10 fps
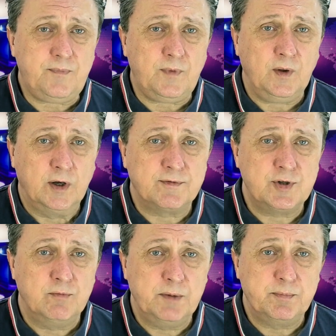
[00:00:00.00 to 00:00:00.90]
of
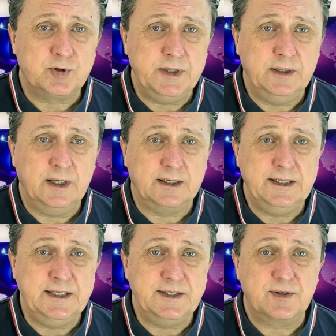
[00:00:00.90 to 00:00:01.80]
somewhere between at
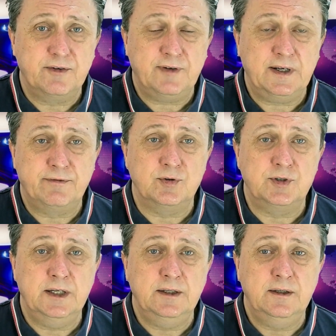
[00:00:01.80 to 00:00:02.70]
least 5 to
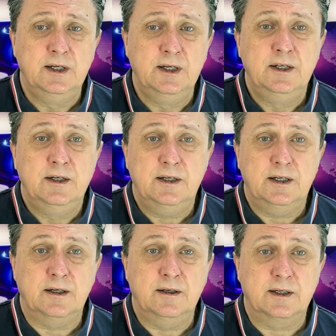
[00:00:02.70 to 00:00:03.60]
10
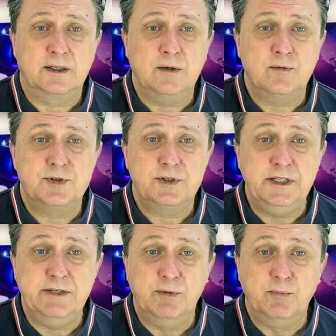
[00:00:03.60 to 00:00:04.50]
accounts,
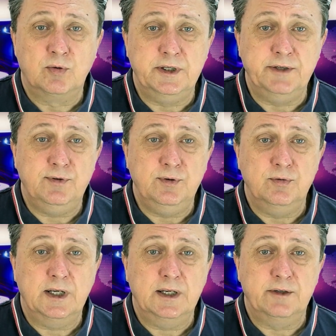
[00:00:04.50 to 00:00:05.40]
even more if you
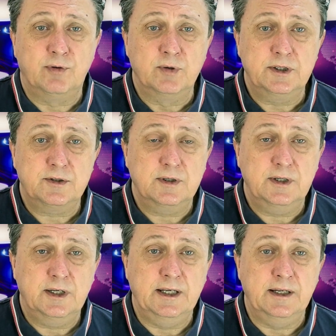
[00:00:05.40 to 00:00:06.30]
can afford it.
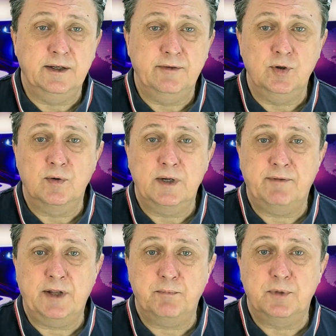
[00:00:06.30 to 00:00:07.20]
And if you don't have
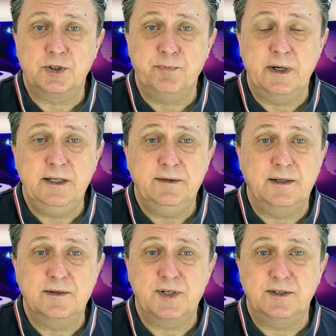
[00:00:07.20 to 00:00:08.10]
that much money, then
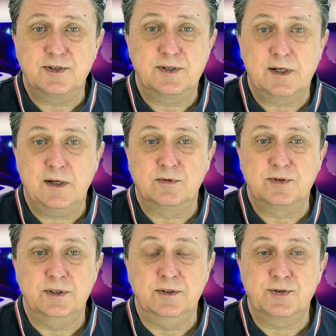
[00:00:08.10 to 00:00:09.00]
cents accounts
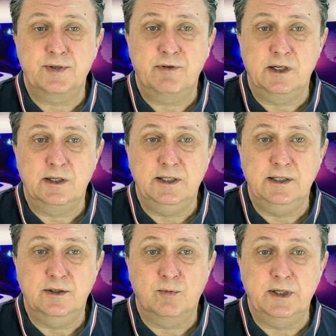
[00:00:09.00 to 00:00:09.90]
is definitely
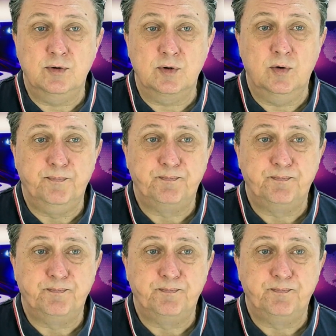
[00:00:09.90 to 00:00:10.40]
the way to go.